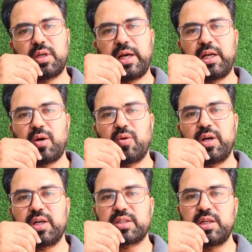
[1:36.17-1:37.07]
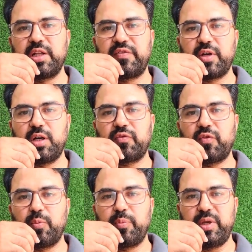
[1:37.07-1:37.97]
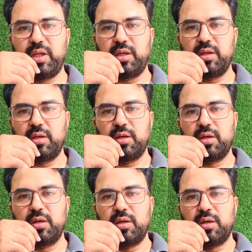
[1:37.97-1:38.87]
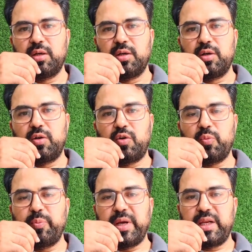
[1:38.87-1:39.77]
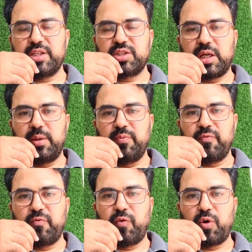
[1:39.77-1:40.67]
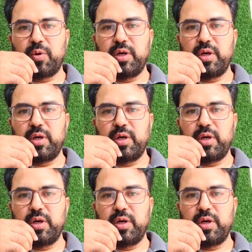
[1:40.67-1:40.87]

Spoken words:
right now it's difficult for me to manage time for